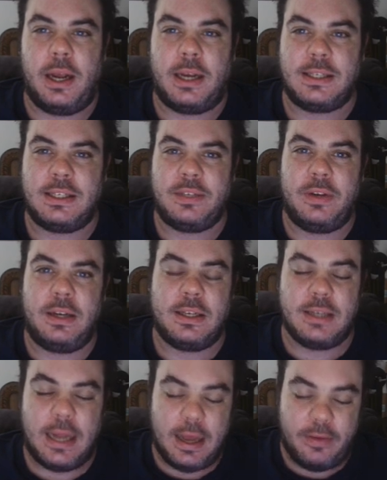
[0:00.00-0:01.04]
mind, because it
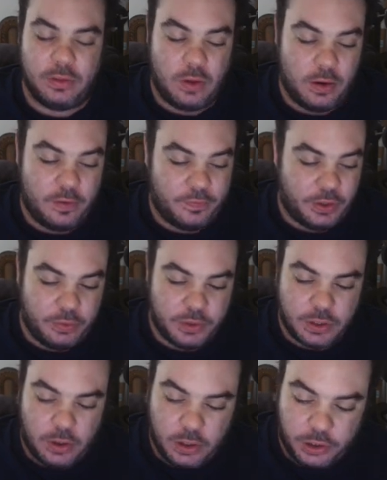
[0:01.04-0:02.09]
doesn't have a lot of
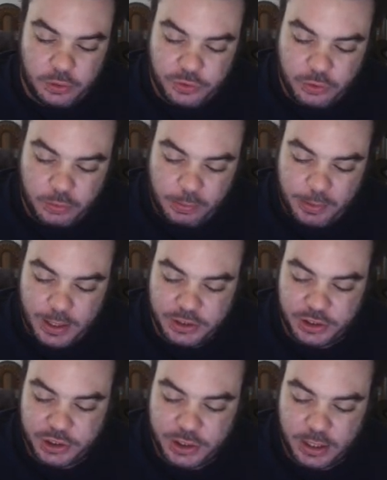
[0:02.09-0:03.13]
views on YouTube. Let me
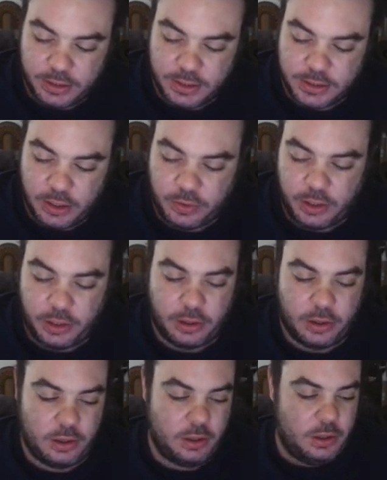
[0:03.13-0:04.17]
actually check this out
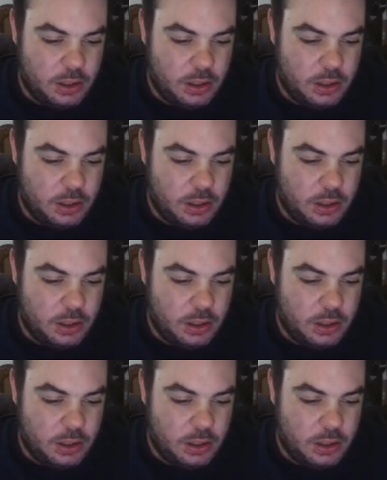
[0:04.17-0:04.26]
here.